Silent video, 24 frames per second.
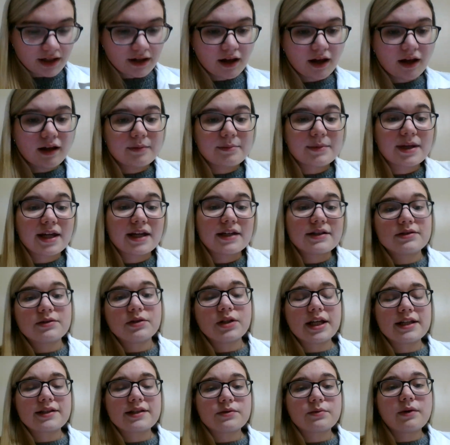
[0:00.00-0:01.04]
And
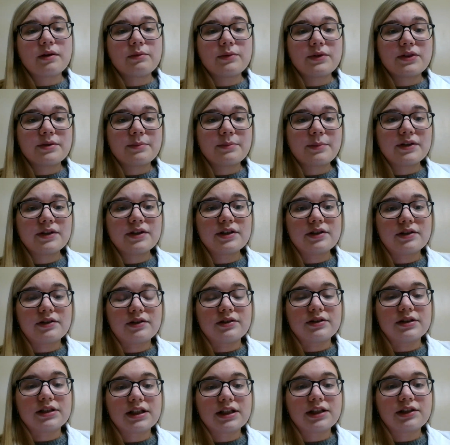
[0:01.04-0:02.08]
as well with the
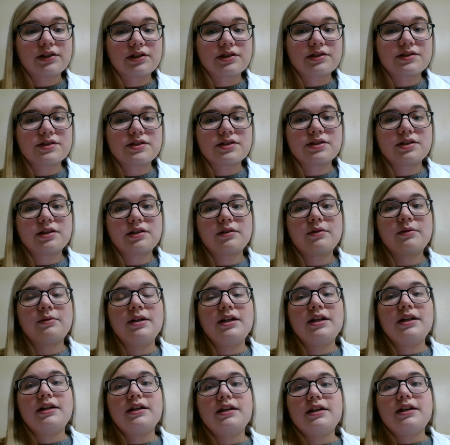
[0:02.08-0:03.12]
political leaders,
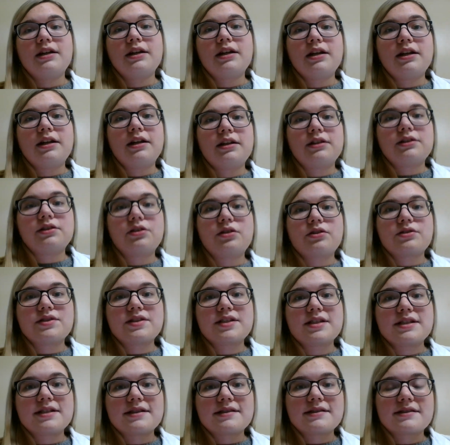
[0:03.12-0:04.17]

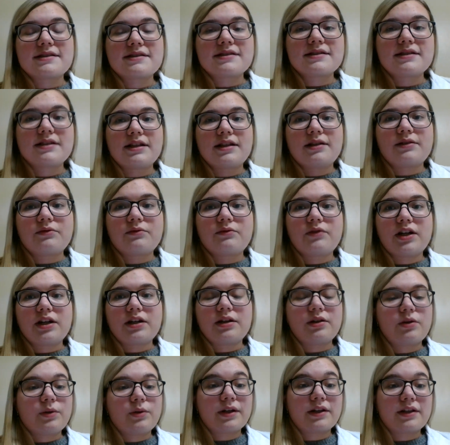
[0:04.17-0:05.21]
nurses can very
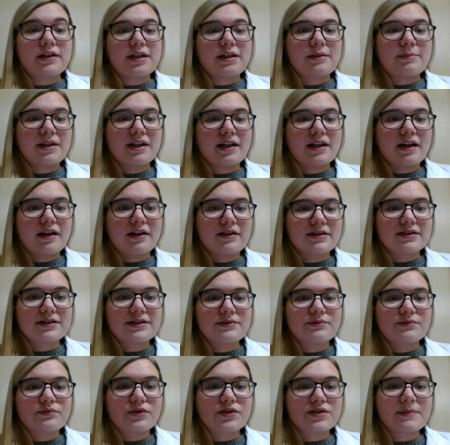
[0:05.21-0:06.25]
quickly be held
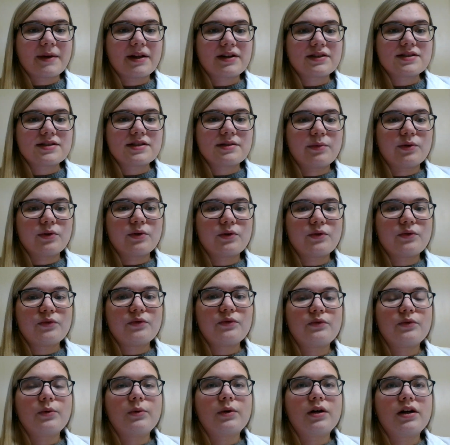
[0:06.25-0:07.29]
responsible
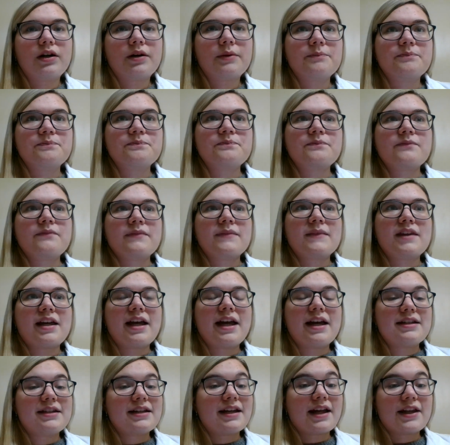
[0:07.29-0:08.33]
for
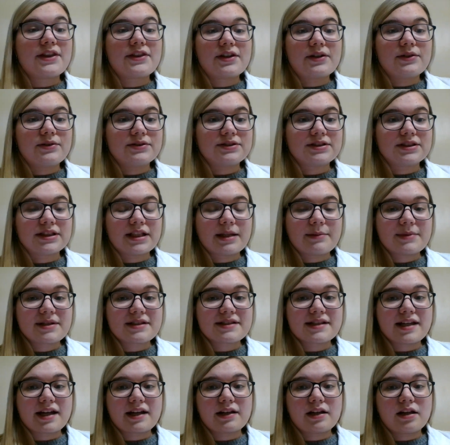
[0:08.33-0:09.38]
any ethical dilemmas
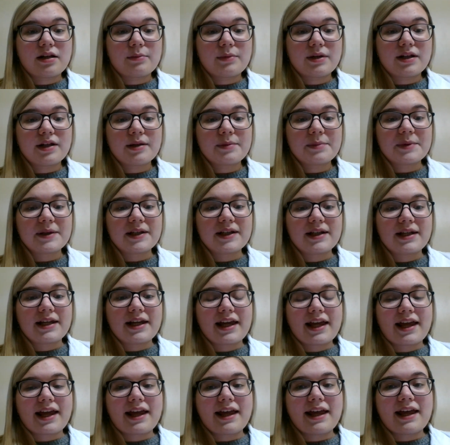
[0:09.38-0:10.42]
that come up,
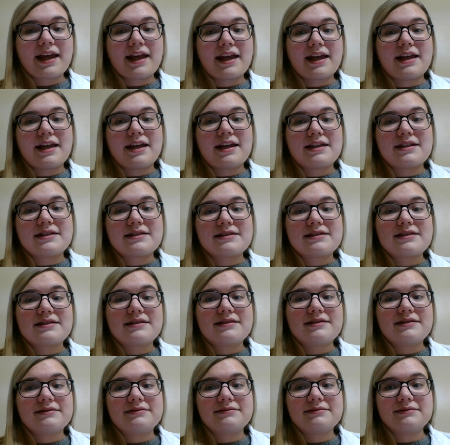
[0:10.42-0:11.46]
and
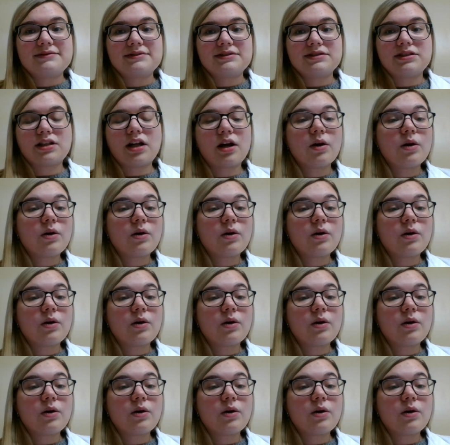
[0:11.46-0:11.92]
not